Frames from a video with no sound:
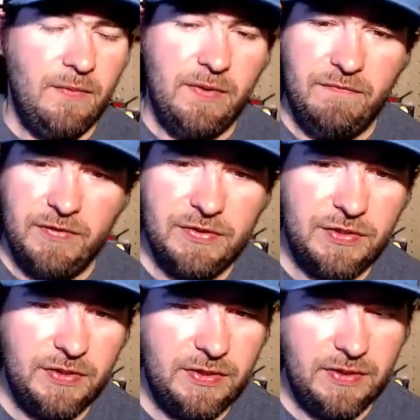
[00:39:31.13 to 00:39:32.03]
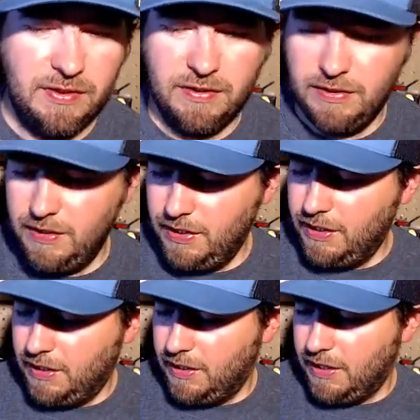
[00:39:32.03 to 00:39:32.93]
and fishing, and
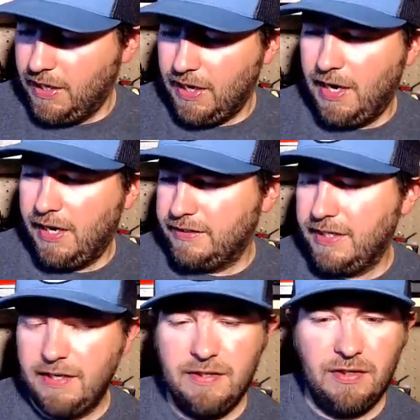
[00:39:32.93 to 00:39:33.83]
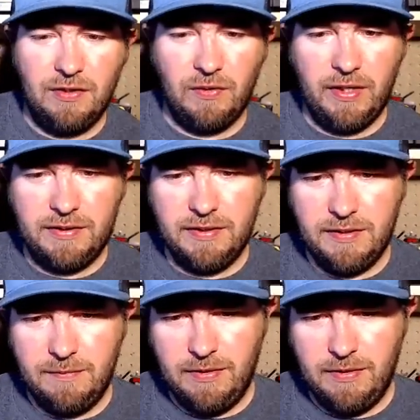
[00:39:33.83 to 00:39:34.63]
I'd kind of neglected